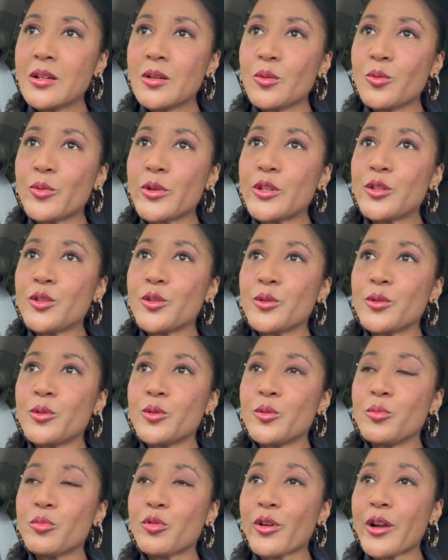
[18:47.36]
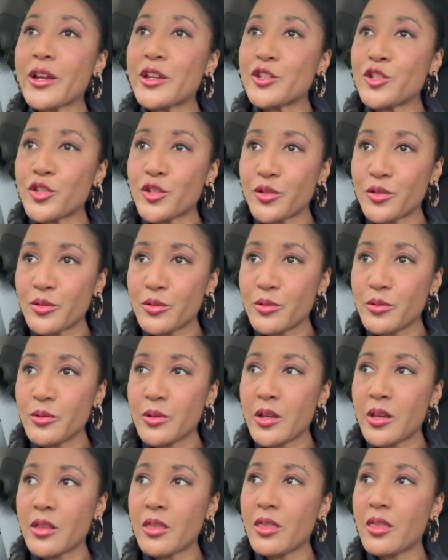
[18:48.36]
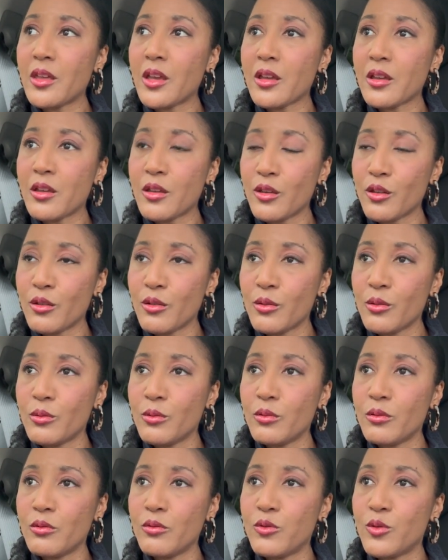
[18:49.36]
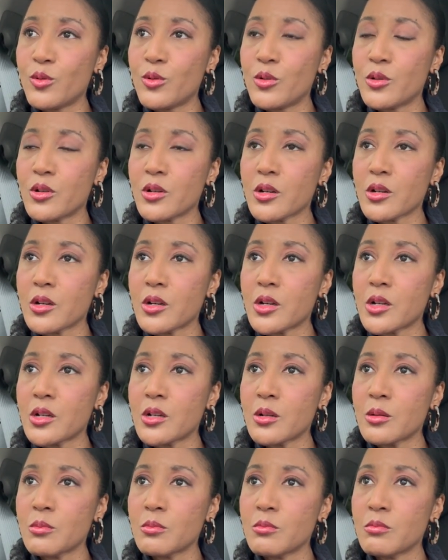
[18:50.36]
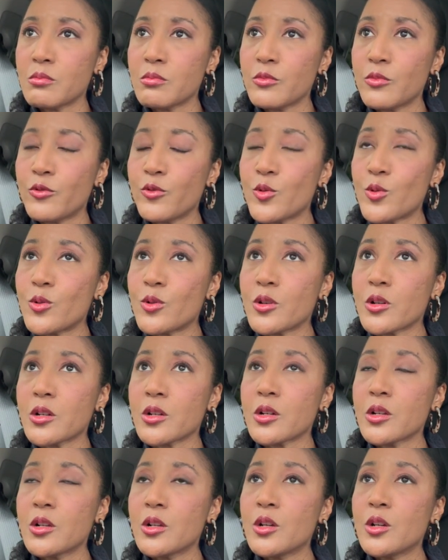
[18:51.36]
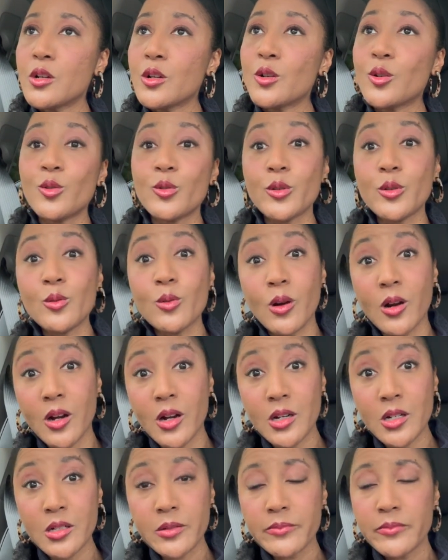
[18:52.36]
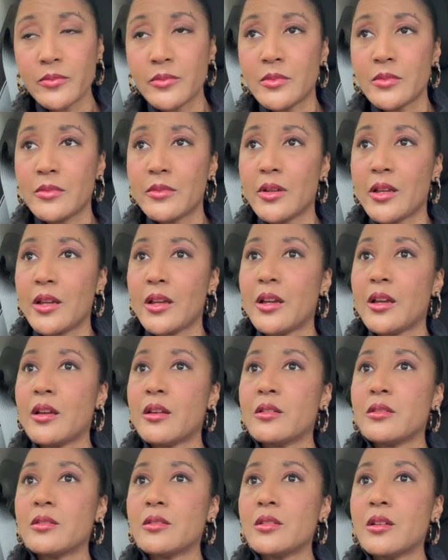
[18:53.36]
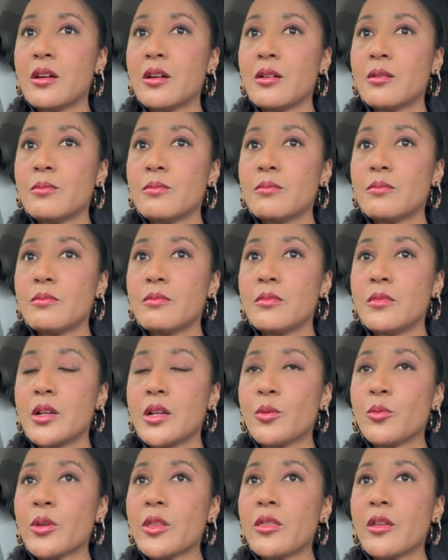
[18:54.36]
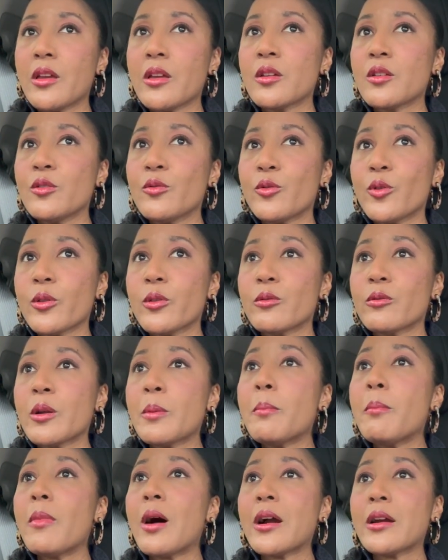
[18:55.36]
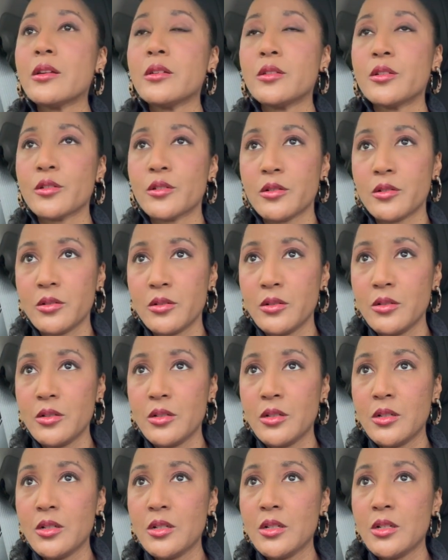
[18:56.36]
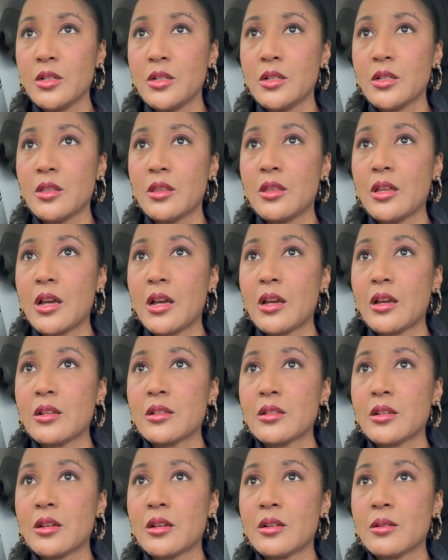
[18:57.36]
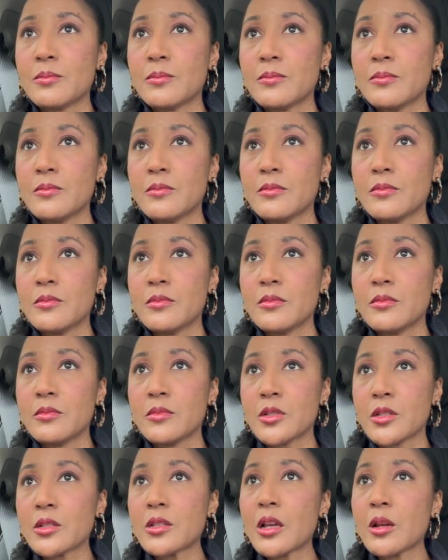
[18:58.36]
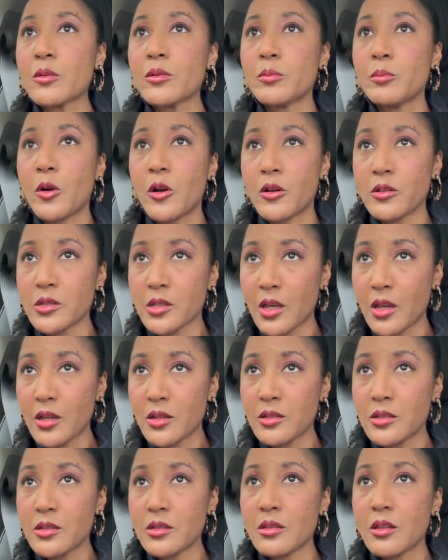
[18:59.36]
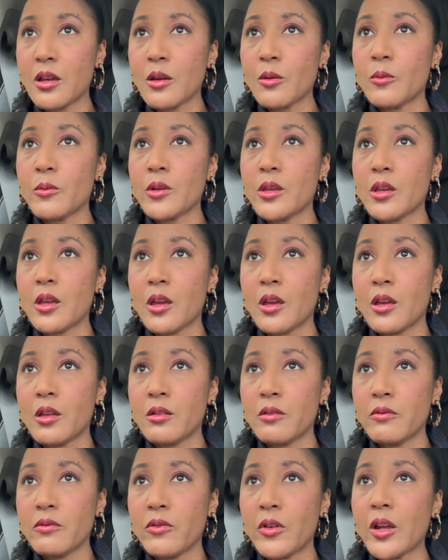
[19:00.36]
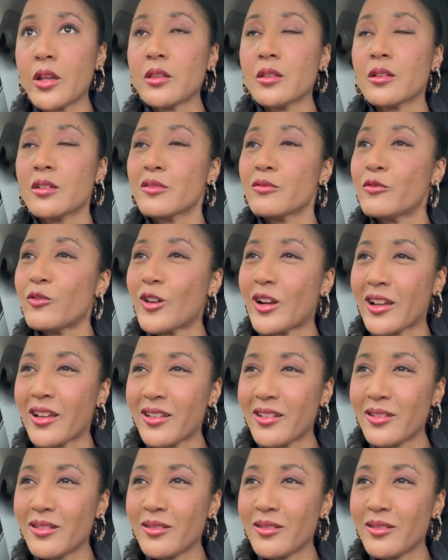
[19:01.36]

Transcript: We do praise you and thank you for who you are, and we thank you for the reminder that, just like in Paul's case, that we can fight the good fight,